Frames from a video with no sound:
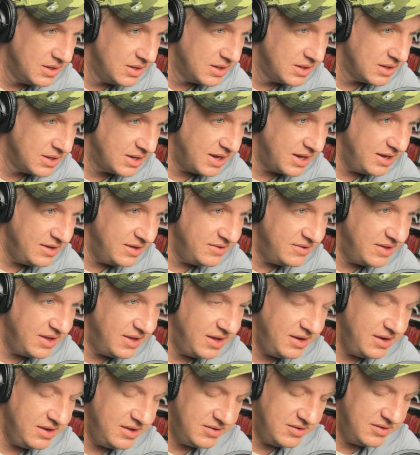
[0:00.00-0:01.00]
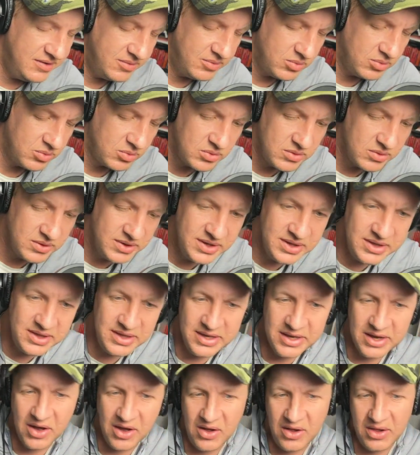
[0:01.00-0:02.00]
guys, that is really
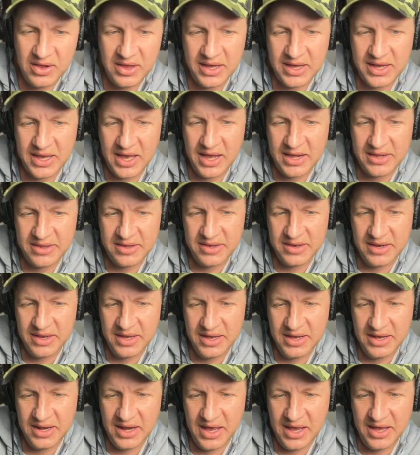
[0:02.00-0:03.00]
all I got tonight.